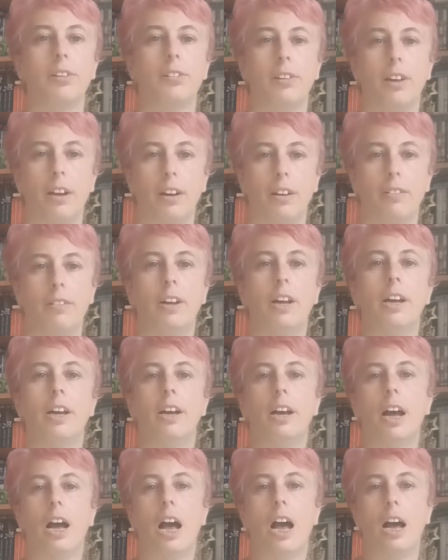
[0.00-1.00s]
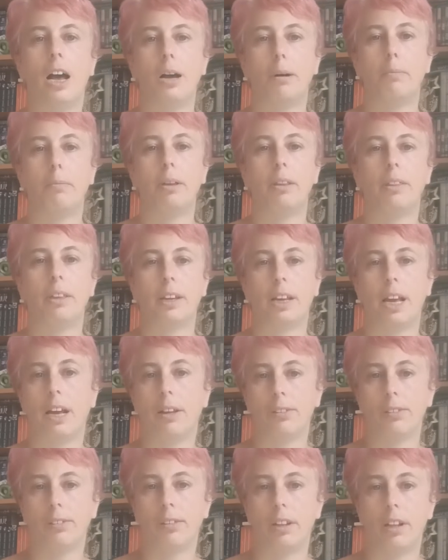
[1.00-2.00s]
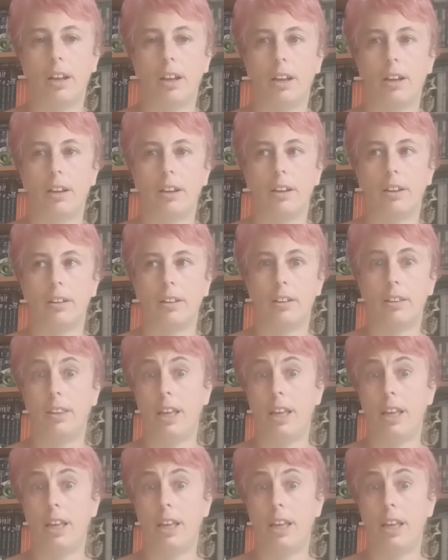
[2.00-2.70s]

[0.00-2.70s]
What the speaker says: So the councillor,